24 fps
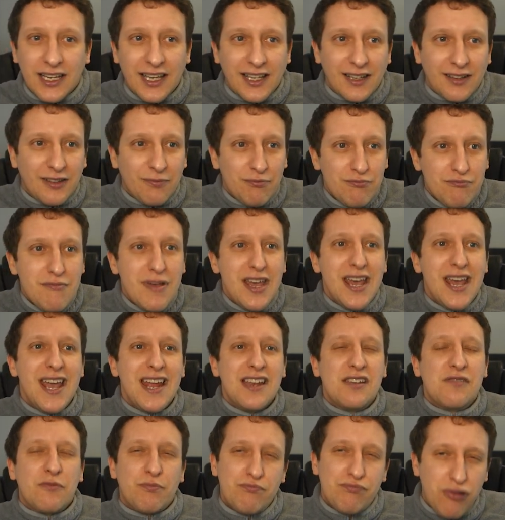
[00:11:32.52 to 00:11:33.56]

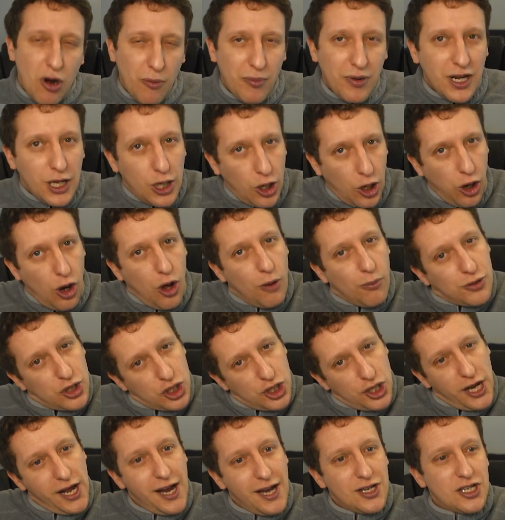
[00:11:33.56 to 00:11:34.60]
made probably Klopp
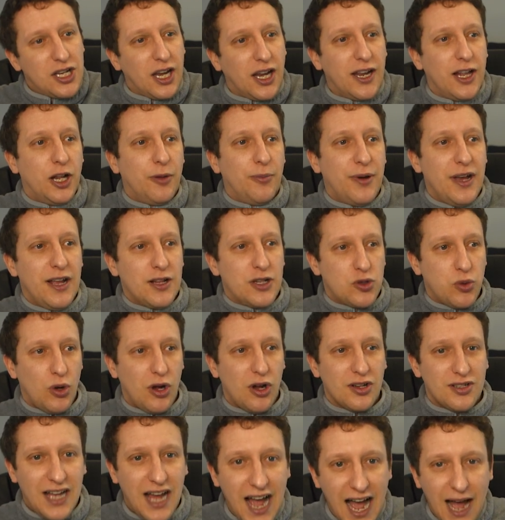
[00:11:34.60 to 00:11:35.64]
change a little bit
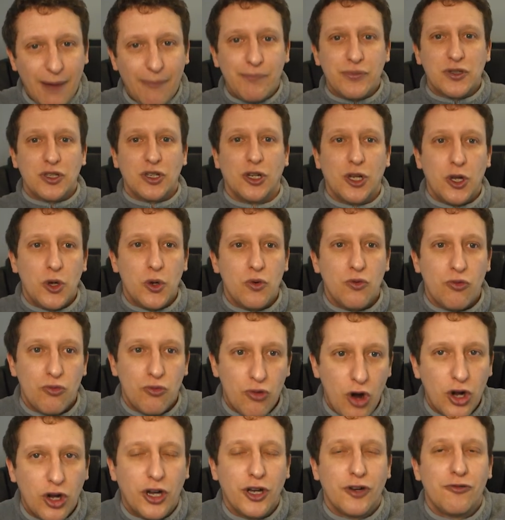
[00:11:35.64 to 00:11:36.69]
towards that absolute
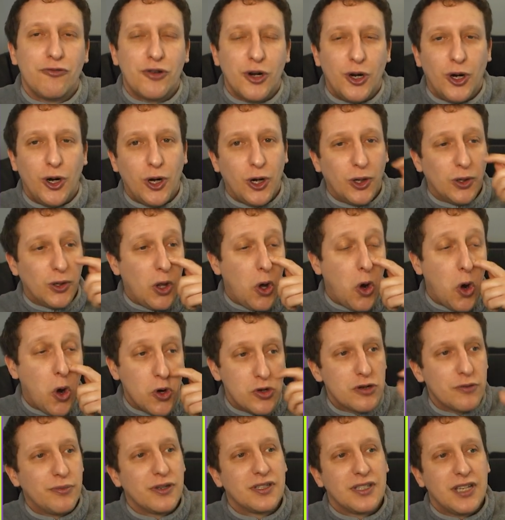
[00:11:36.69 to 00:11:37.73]
rock and roll
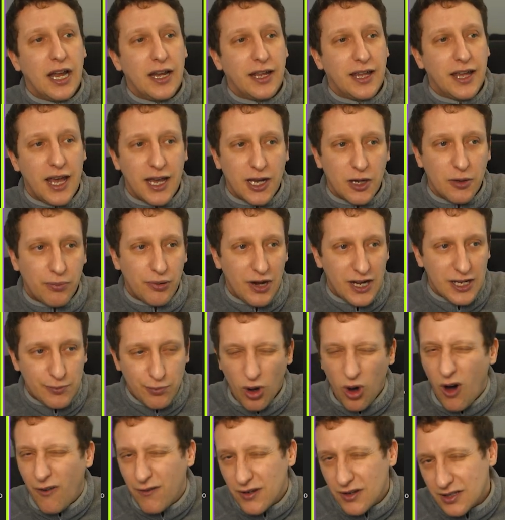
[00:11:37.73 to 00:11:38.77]
100% gegenpress, but
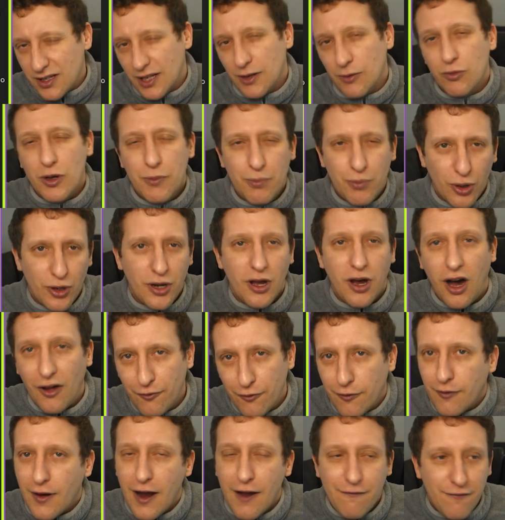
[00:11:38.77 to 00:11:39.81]
obviously we put it on
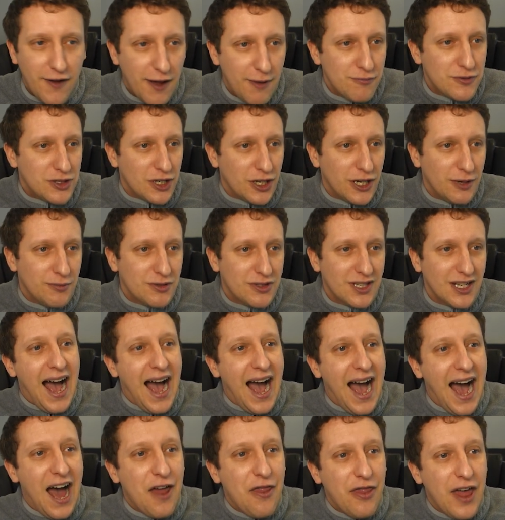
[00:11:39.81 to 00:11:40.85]
for FM terms.
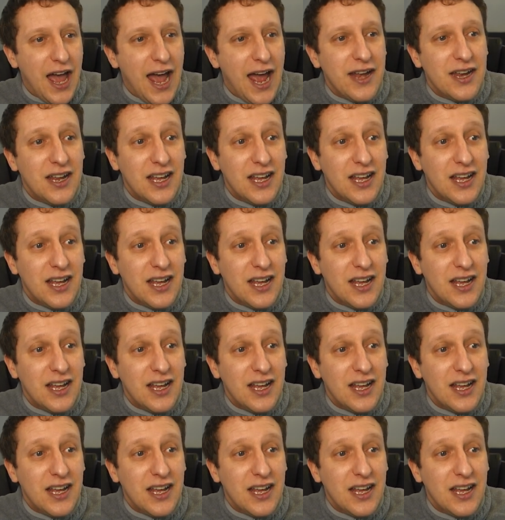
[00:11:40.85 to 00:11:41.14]
And then